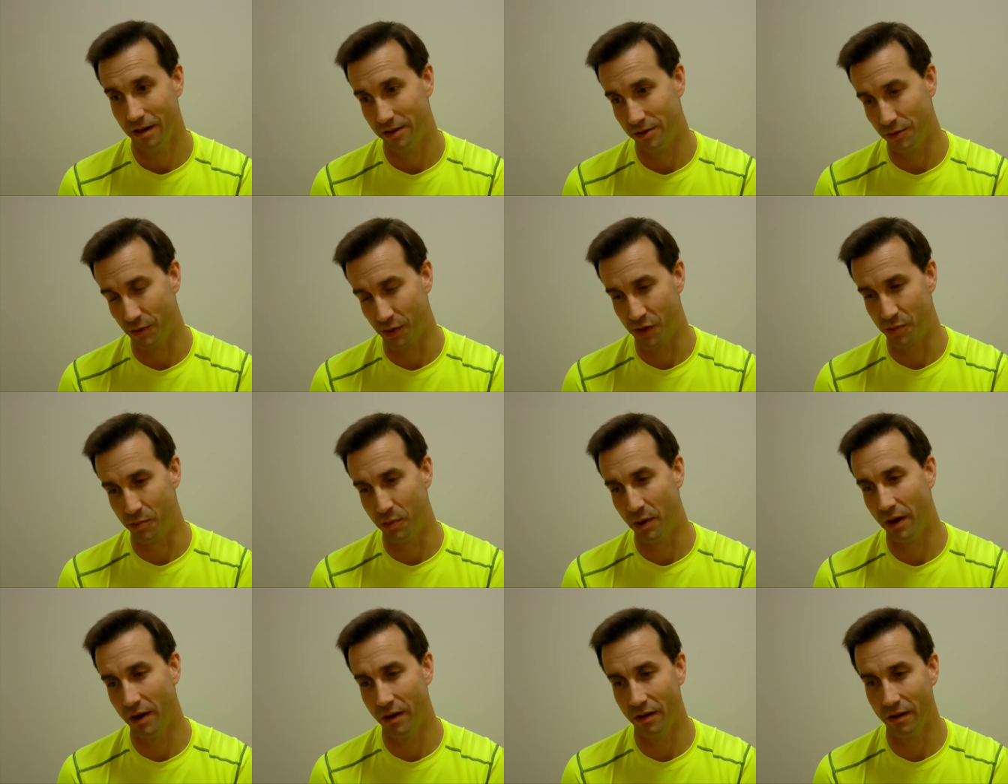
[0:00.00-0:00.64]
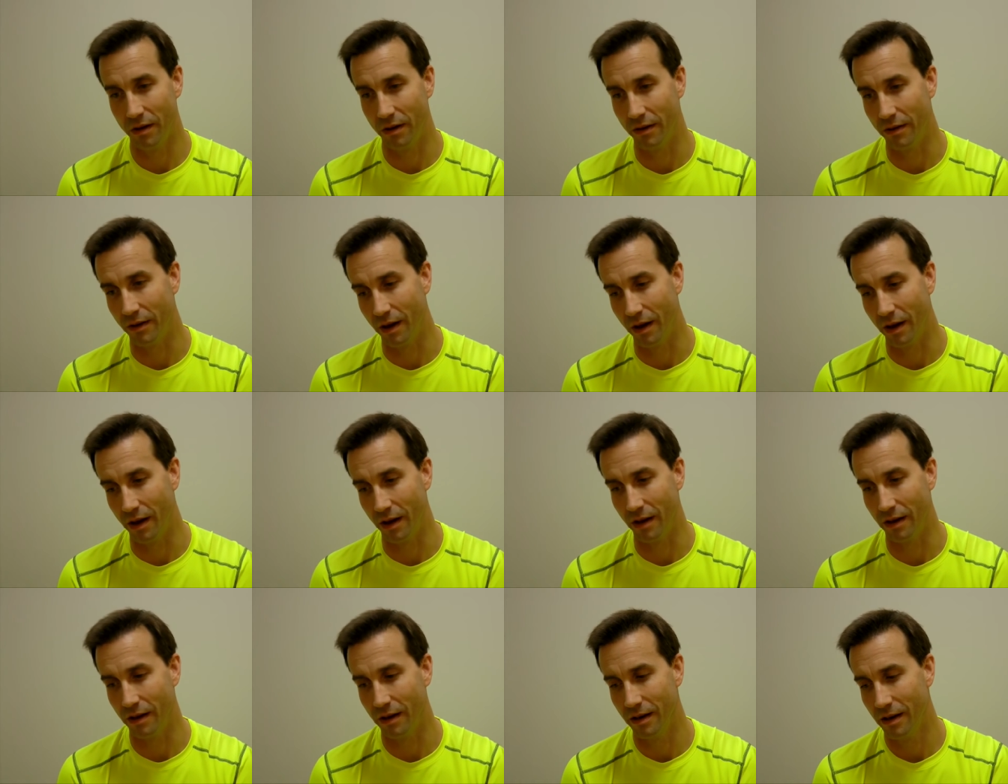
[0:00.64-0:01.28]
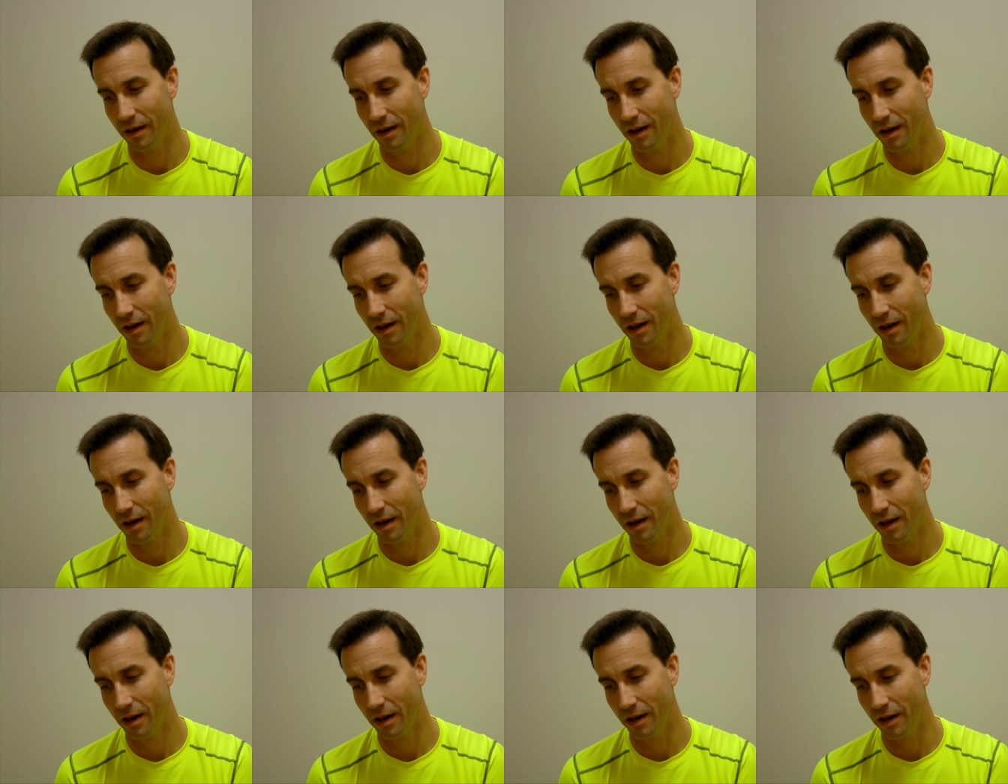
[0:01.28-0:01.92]
to expand on that,
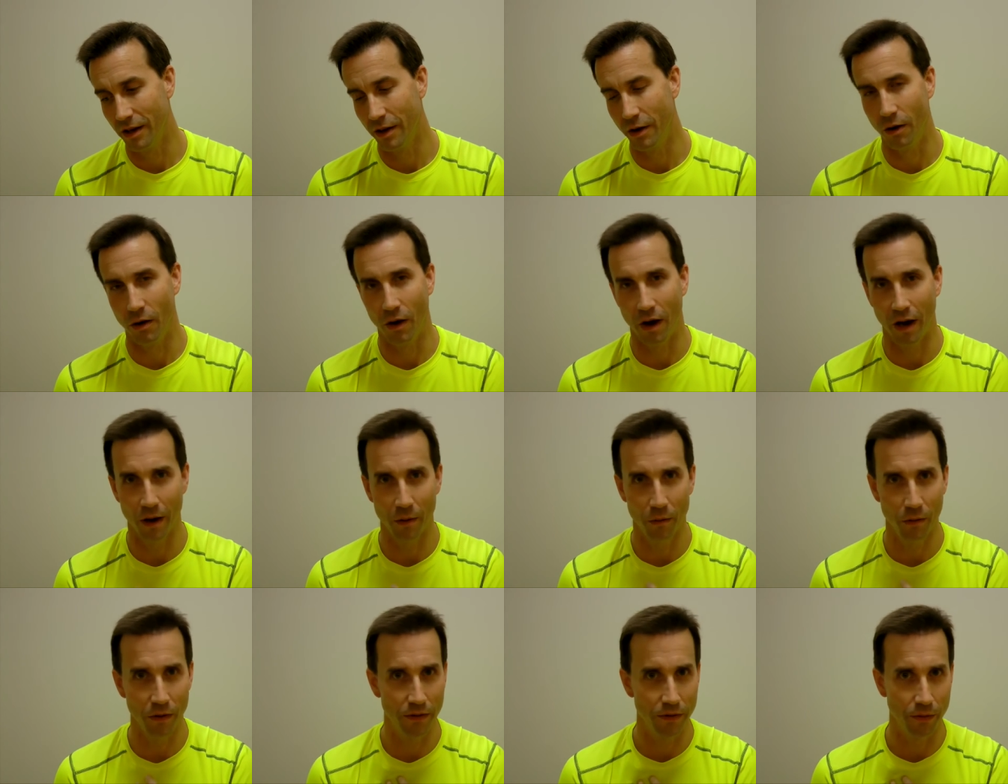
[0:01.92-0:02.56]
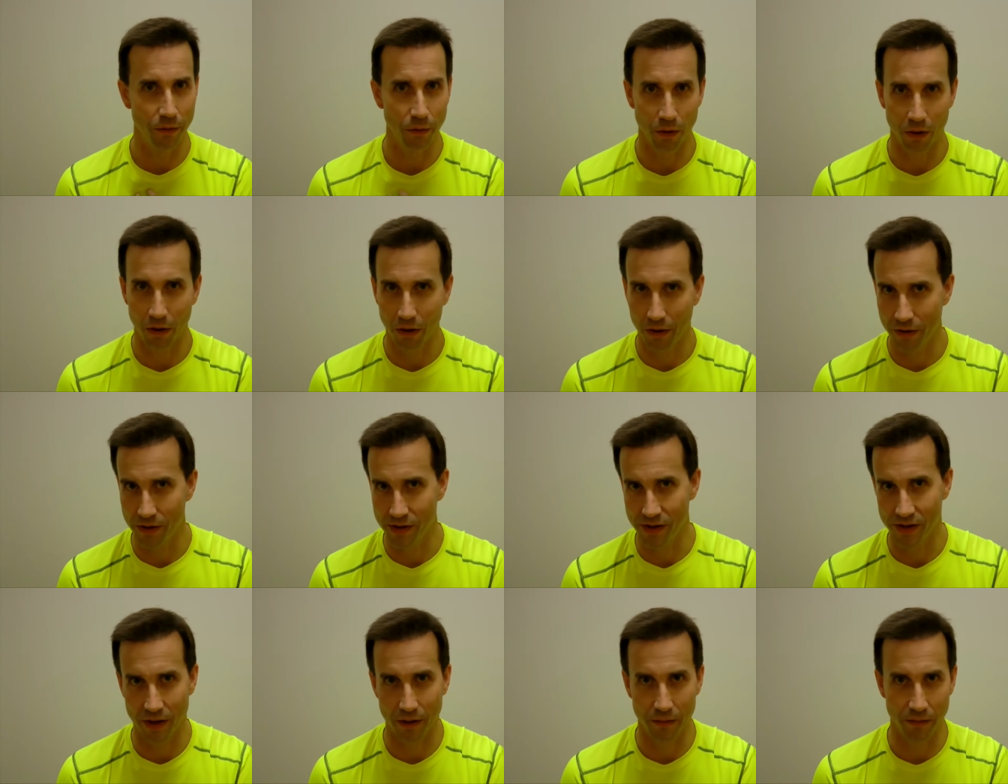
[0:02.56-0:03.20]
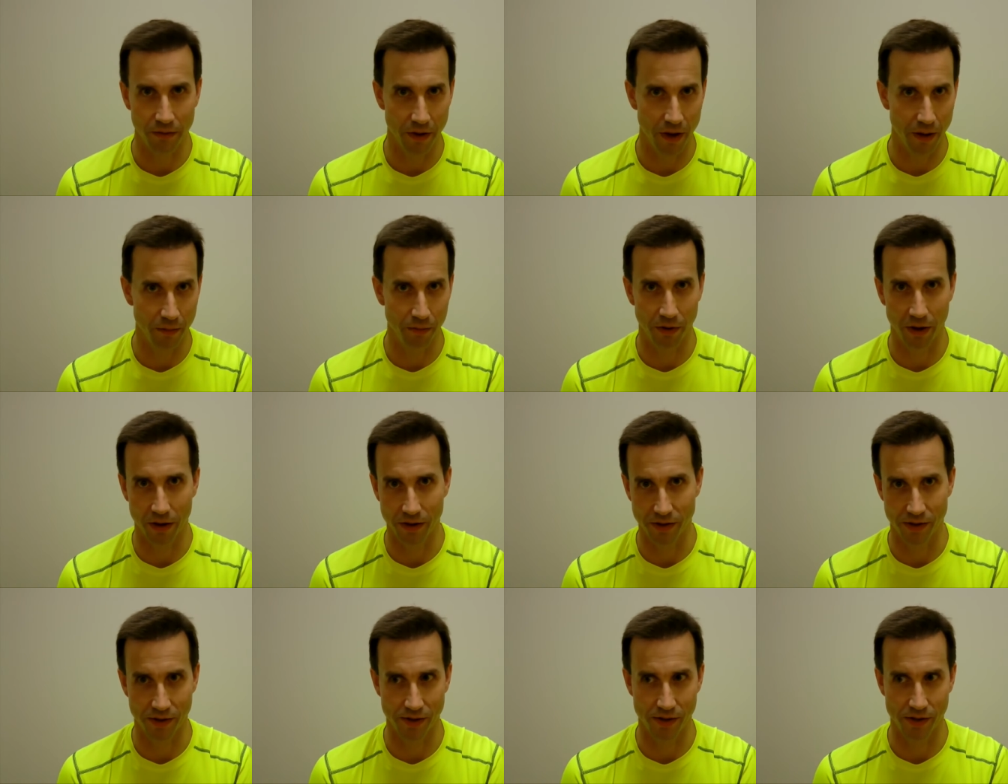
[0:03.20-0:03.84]
I went through all the same thought
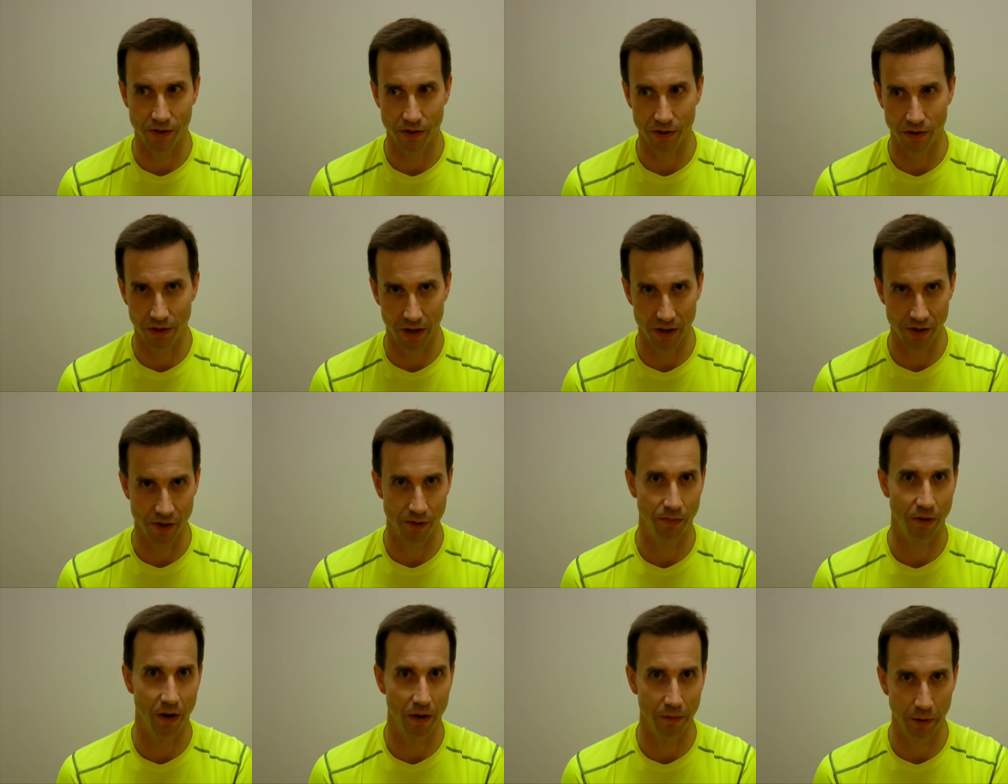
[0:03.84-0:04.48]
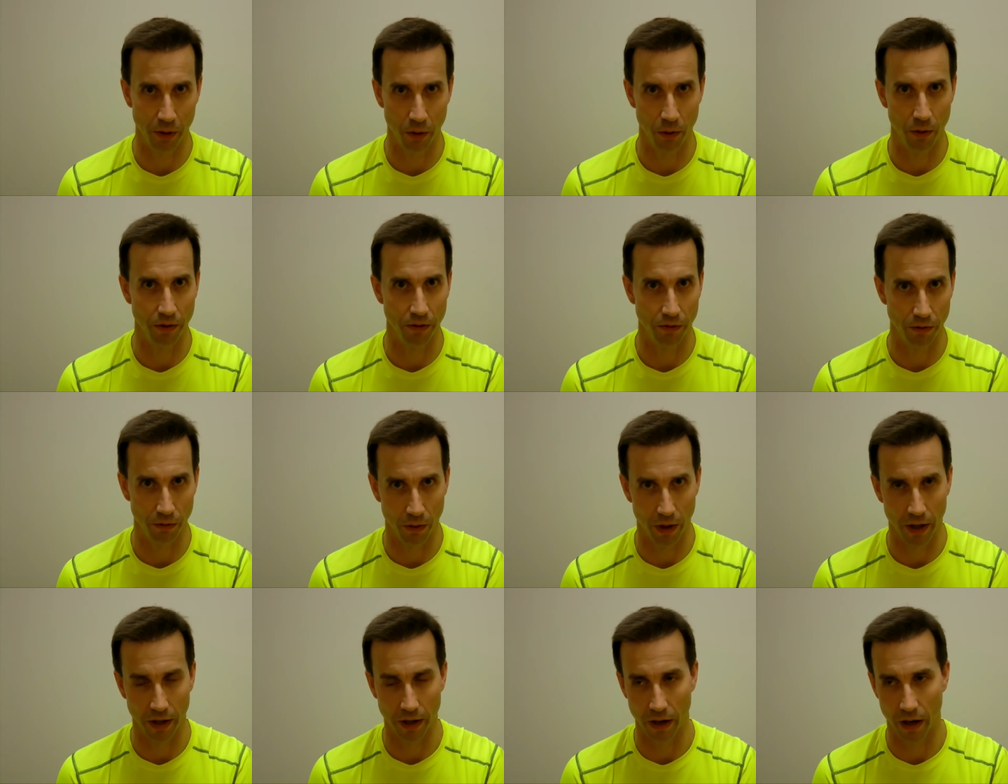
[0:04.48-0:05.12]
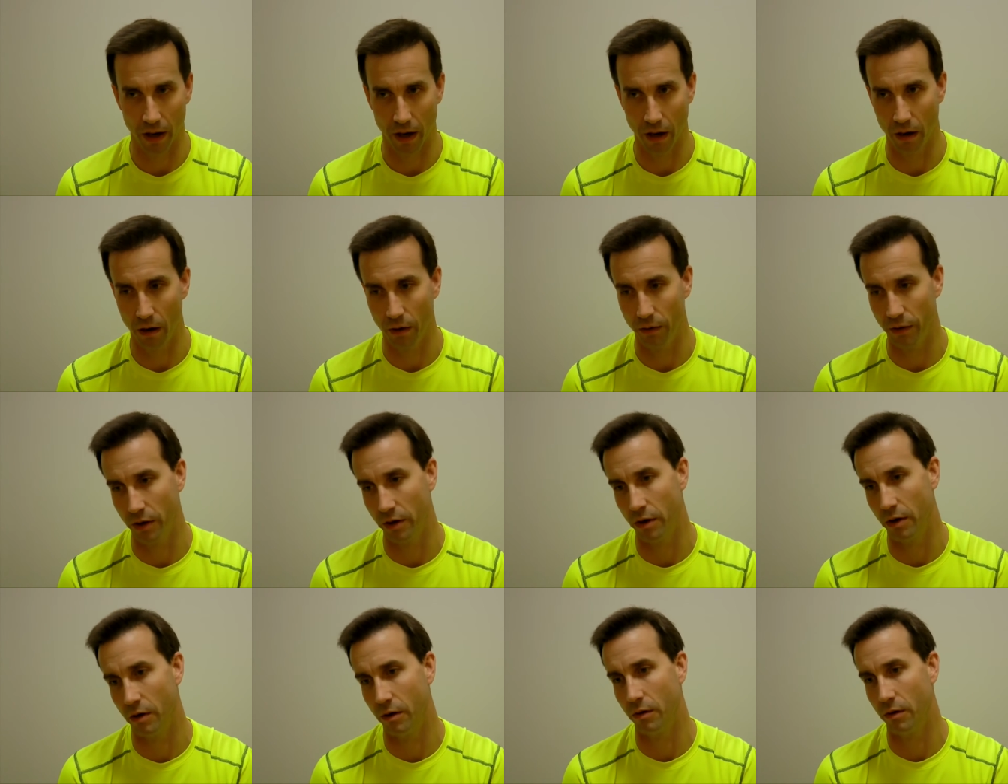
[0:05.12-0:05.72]
processes you guys are probably going through right now.